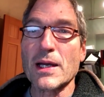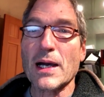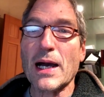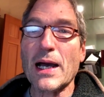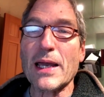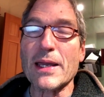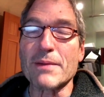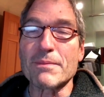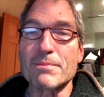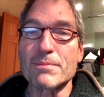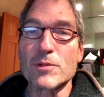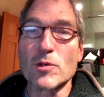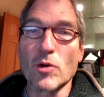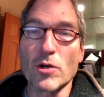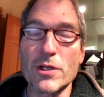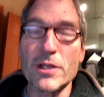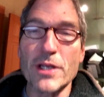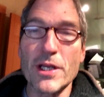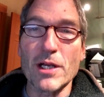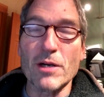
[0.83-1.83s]
Hi,
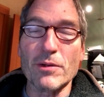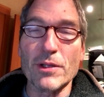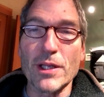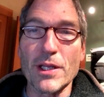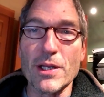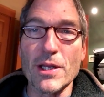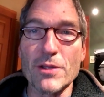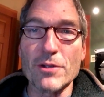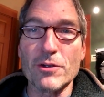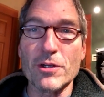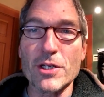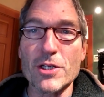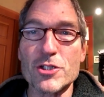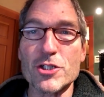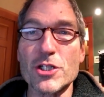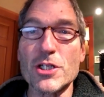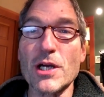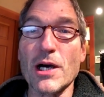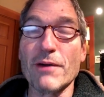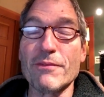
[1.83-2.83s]
Gordon here with another
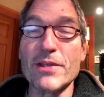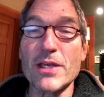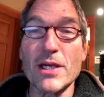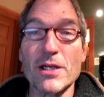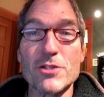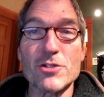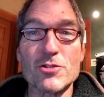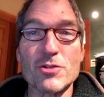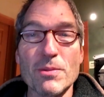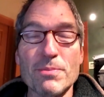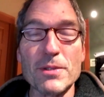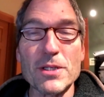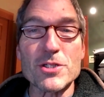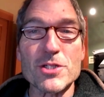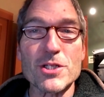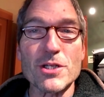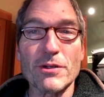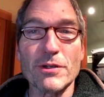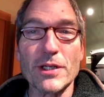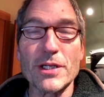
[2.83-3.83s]
edition of the Unscripted
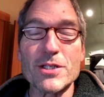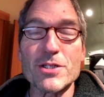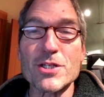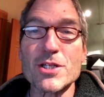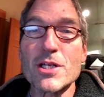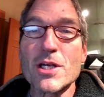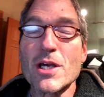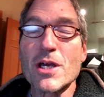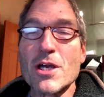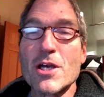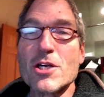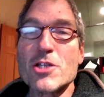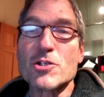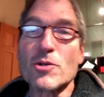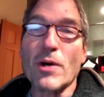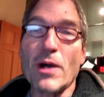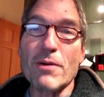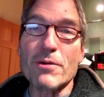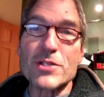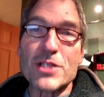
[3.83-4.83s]
series.
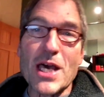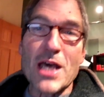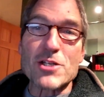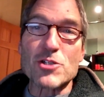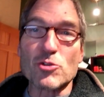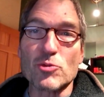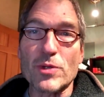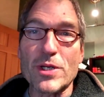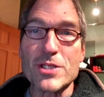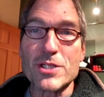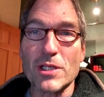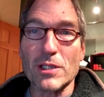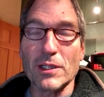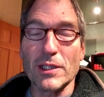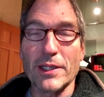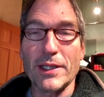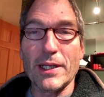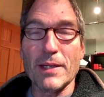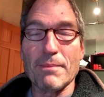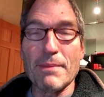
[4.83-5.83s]
So I was asked
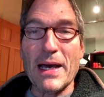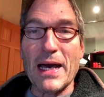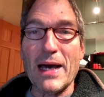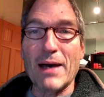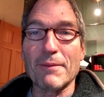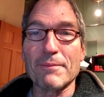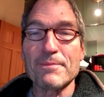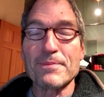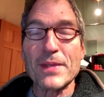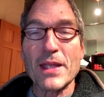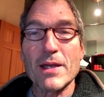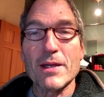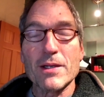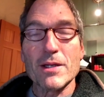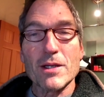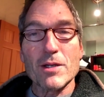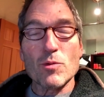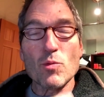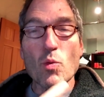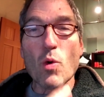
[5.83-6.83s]
recently about
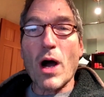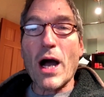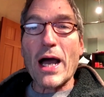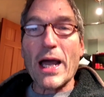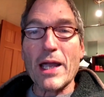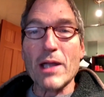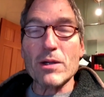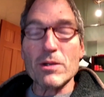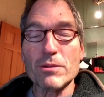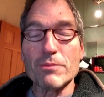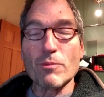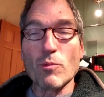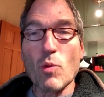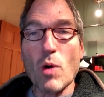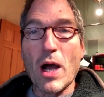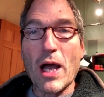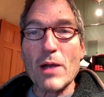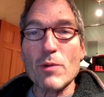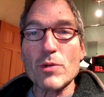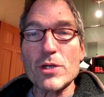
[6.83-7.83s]
why
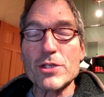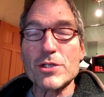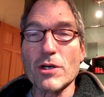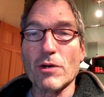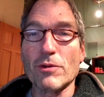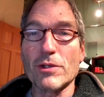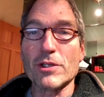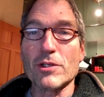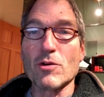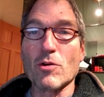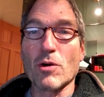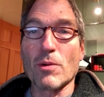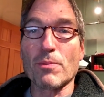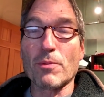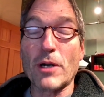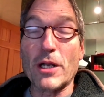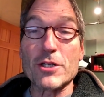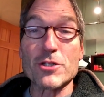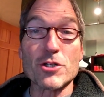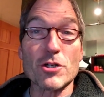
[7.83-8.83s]
we don't
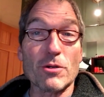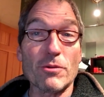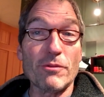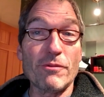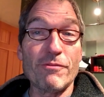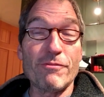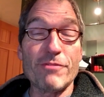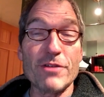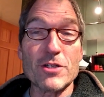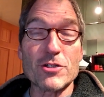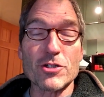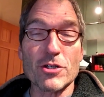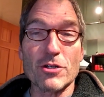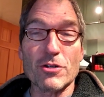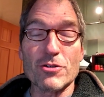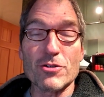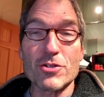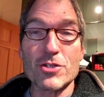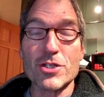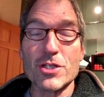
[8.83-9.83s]
incorporate certain
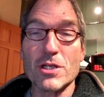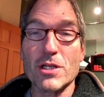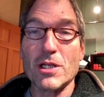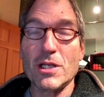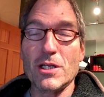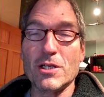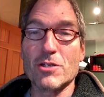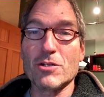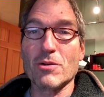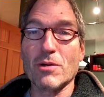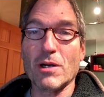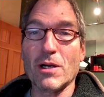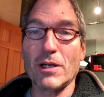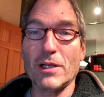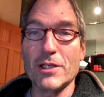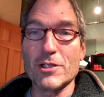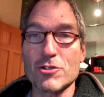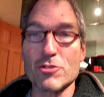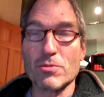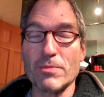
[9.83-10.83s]
features into our
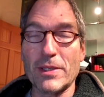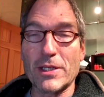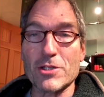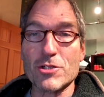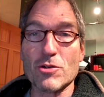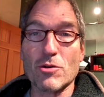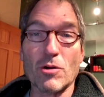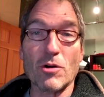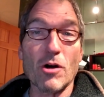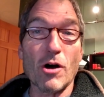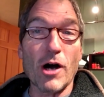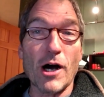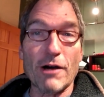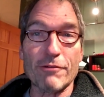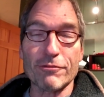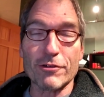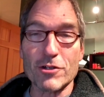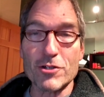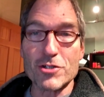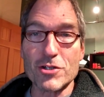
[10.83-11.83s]
instruments or
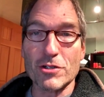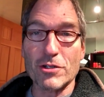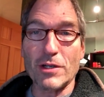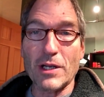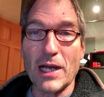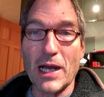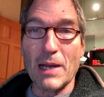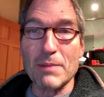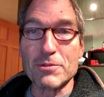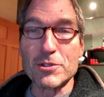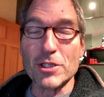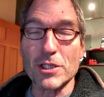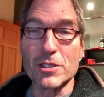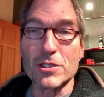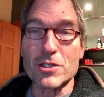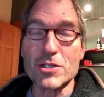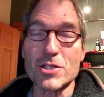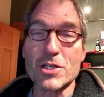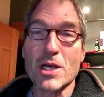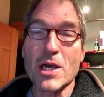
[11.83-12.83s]
offer certain
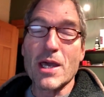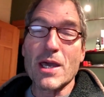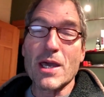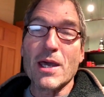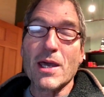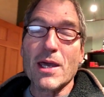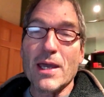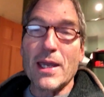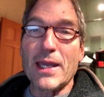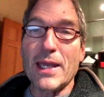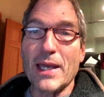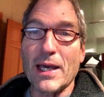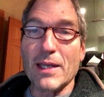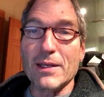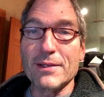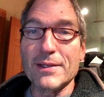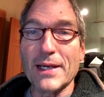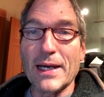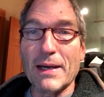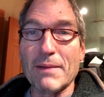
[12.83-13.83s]
options.
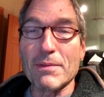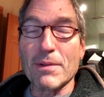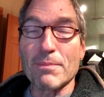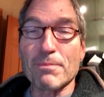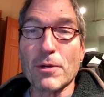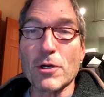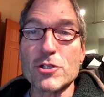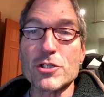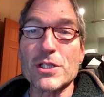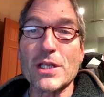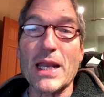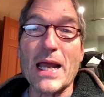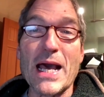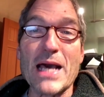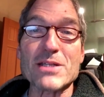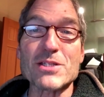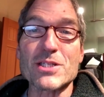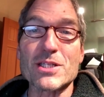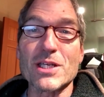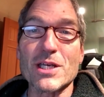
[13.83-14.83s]
And the person that
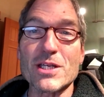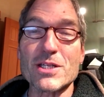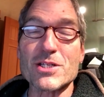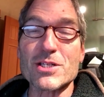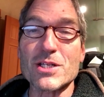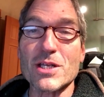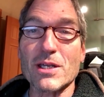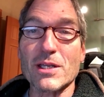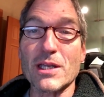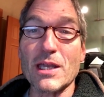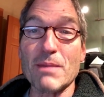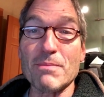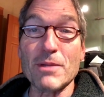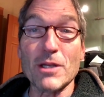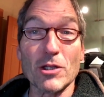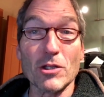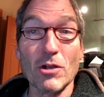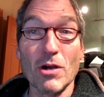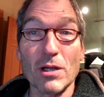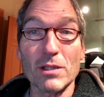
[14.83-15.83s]
asked this gave me
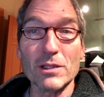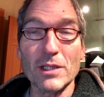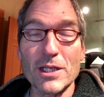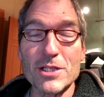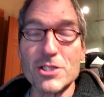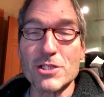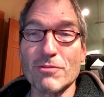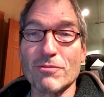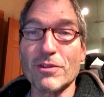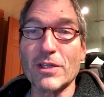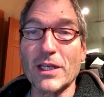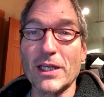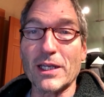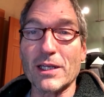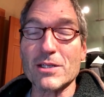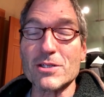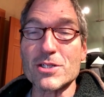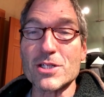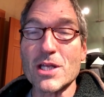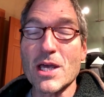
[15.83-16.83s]
a long list of
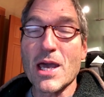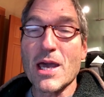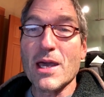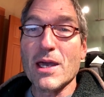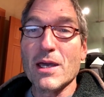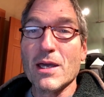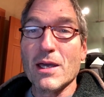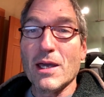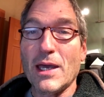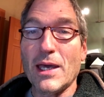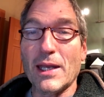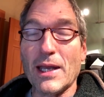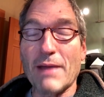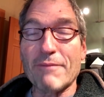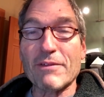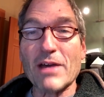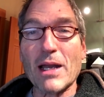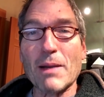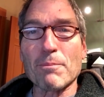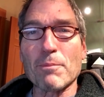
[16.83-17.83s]
things, and
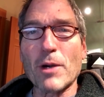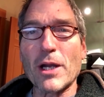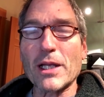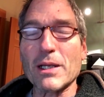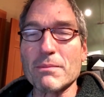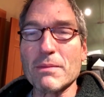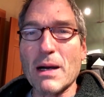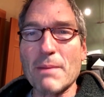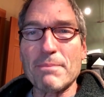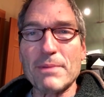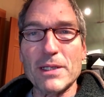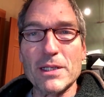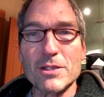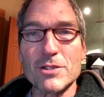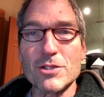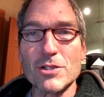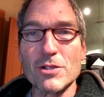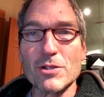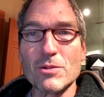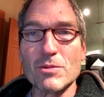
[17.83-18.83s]
I've got to break them up
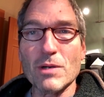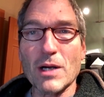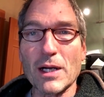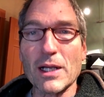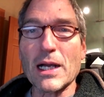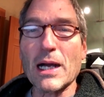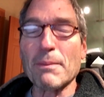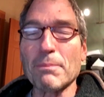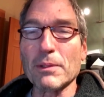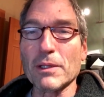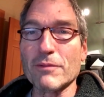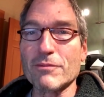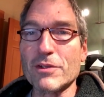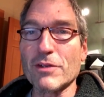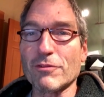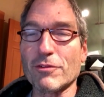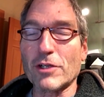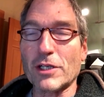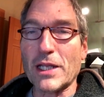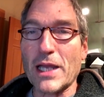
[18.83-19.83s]
into a couple of
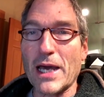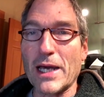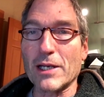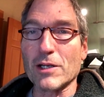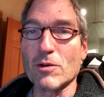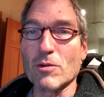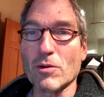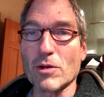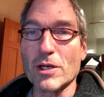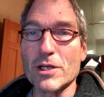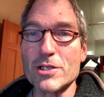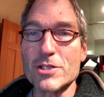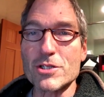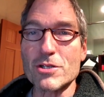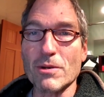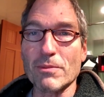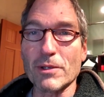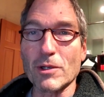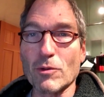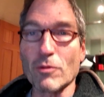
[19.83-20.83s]
different categories. So
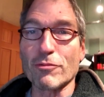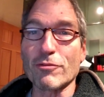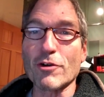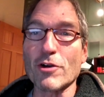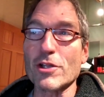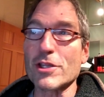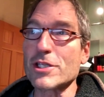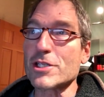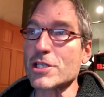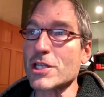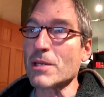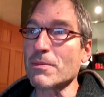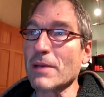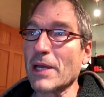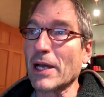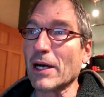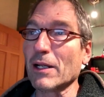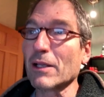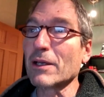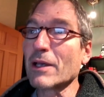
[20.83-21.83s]
I'm going to refer to this
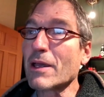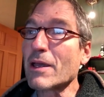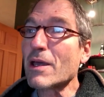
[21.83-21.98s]
email.